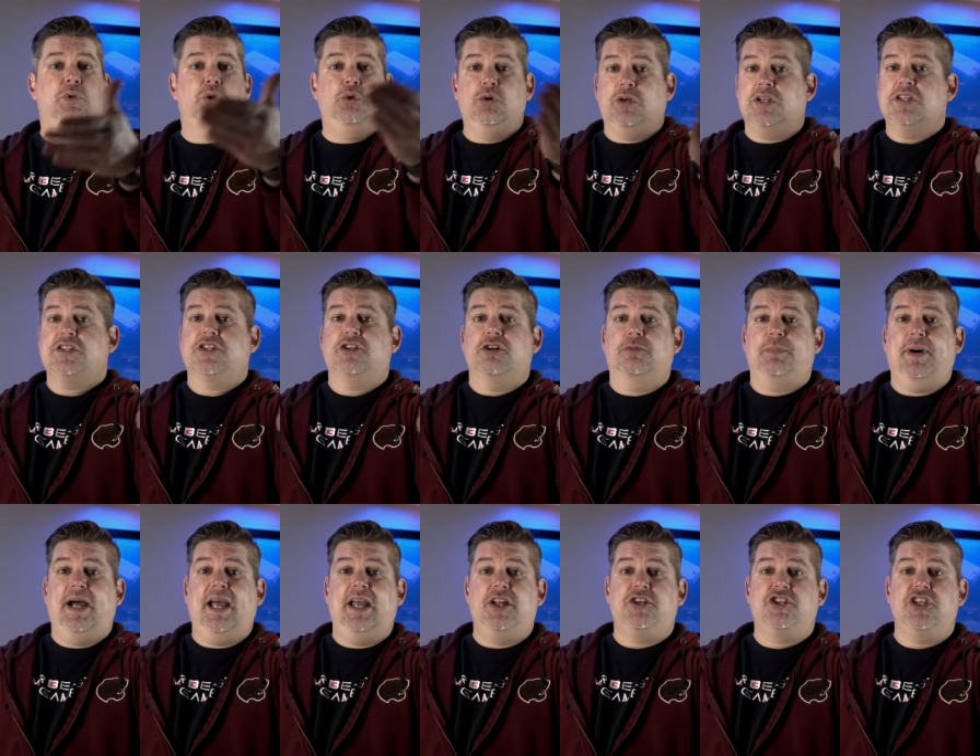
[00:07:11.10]
You can still
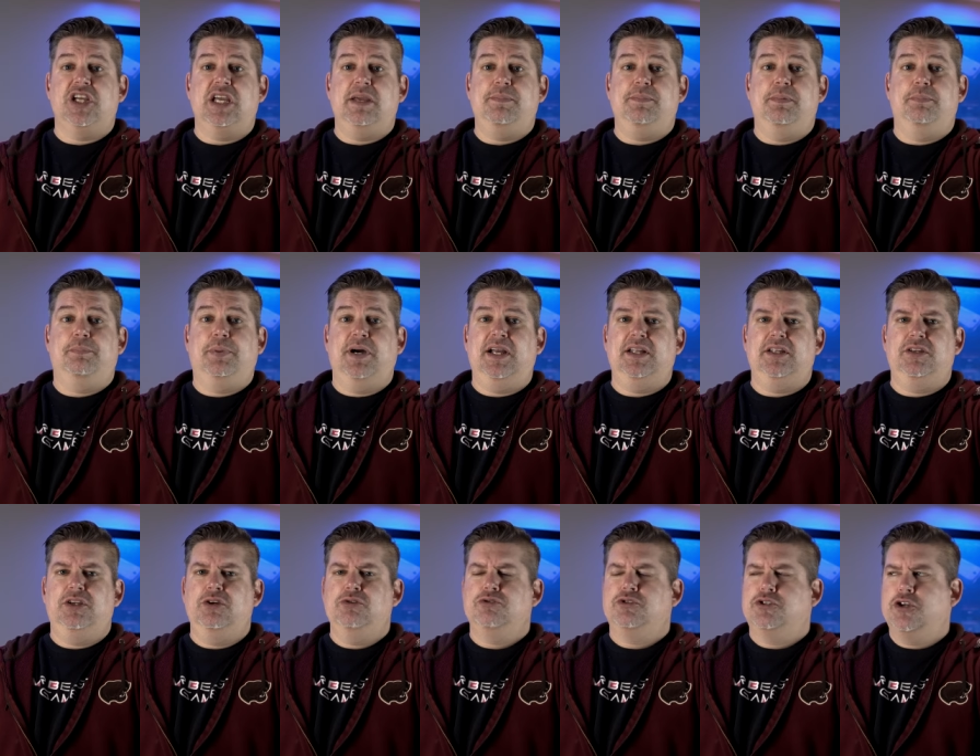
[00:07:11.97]
buy a Jeep,
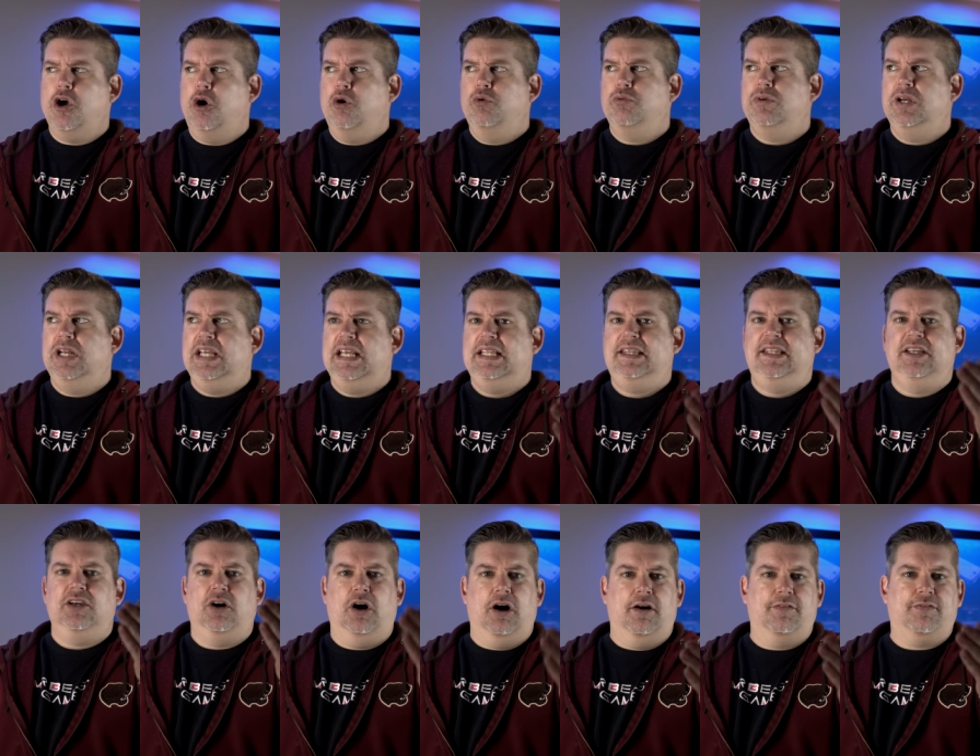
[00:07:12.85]
but you don't need
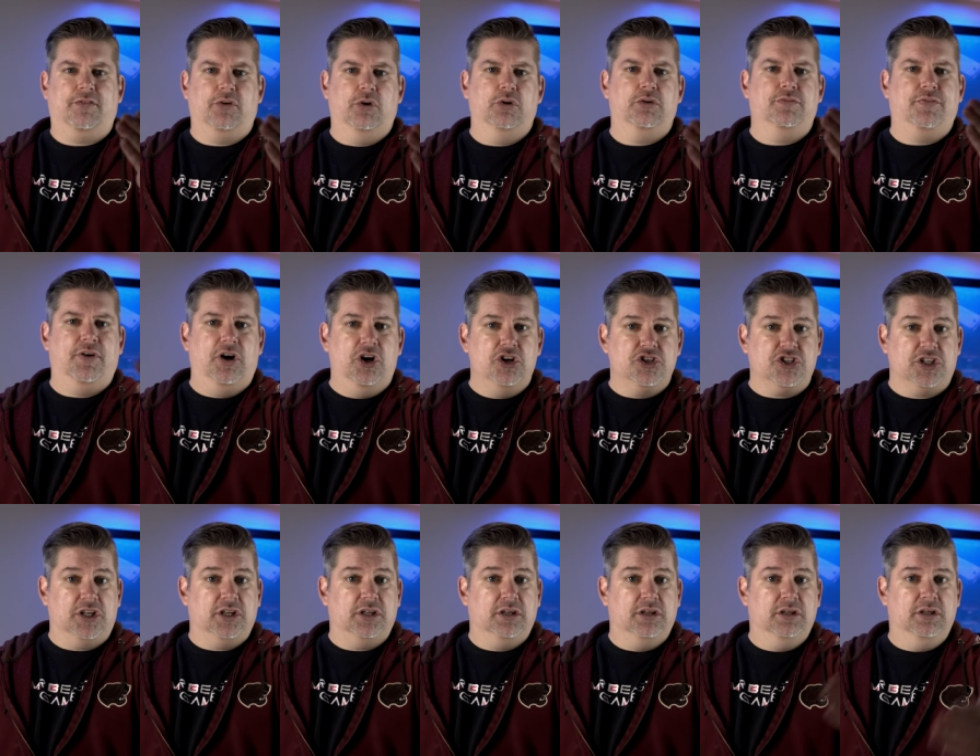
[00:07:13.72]
the off-road
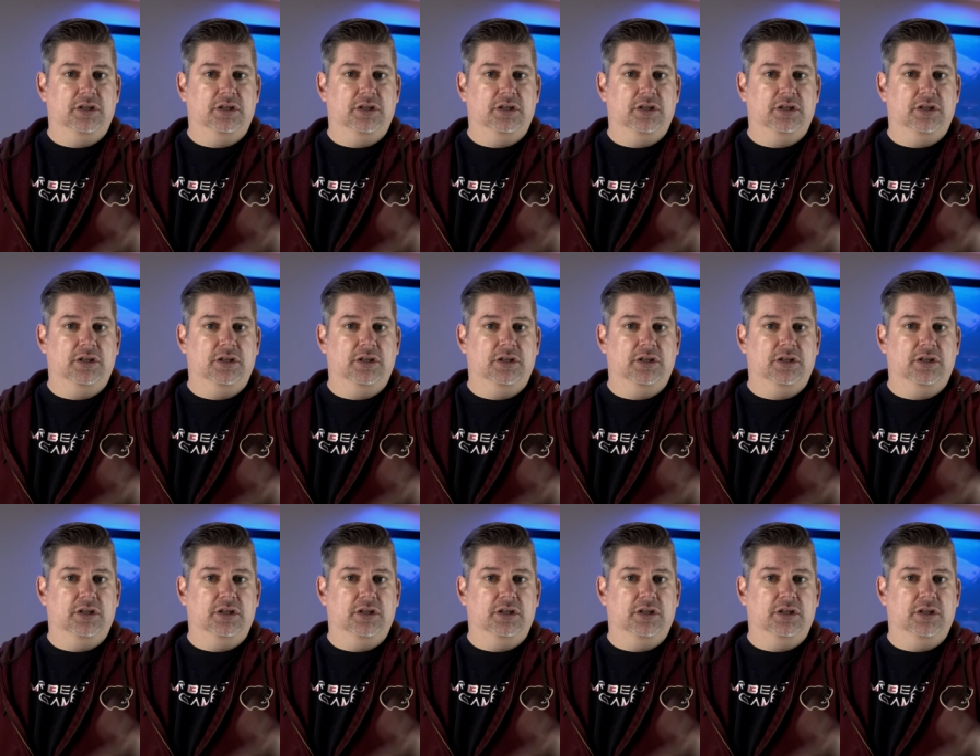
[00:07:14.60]
version.